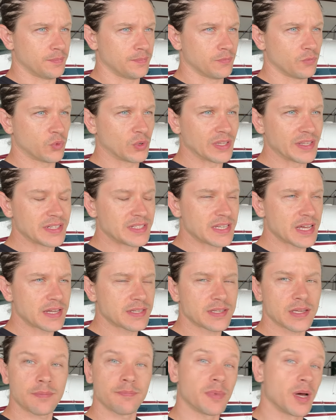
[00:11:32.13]
really
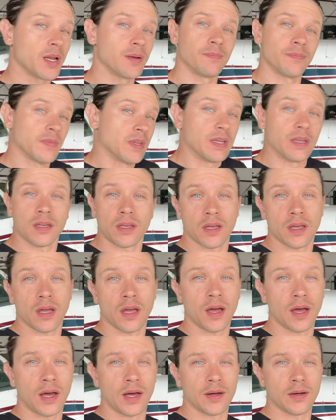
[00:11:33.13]
test it. But
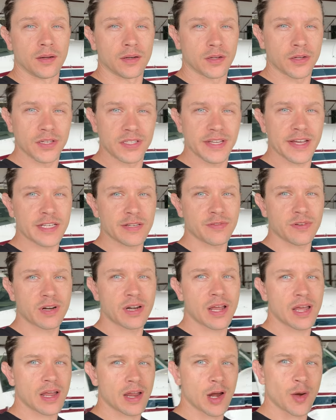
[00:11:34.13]
good test for
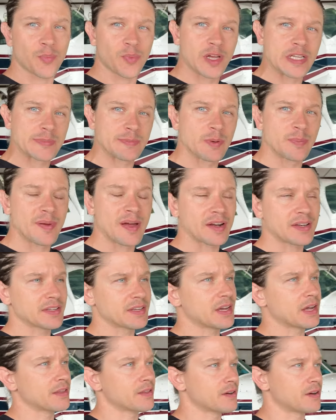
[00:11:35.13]
today. Airplane's put back
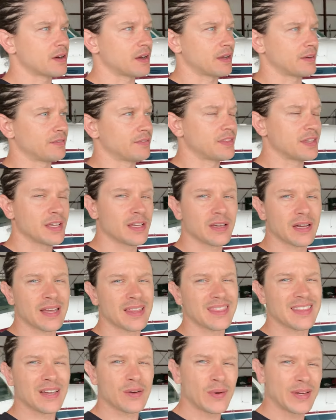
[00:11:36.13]
together. I
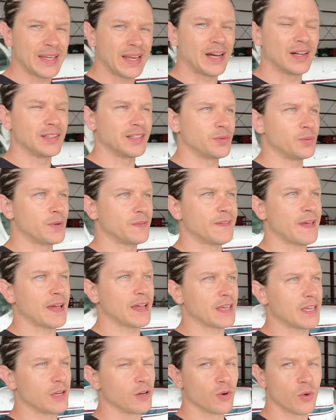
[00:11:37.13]
think we nailed it with
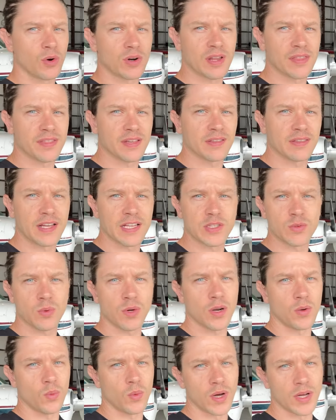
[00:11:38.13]
that gear horn. I think that's
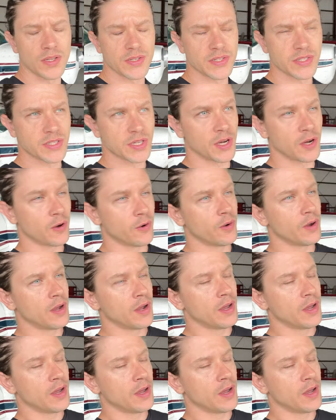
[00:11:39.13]
what it was. So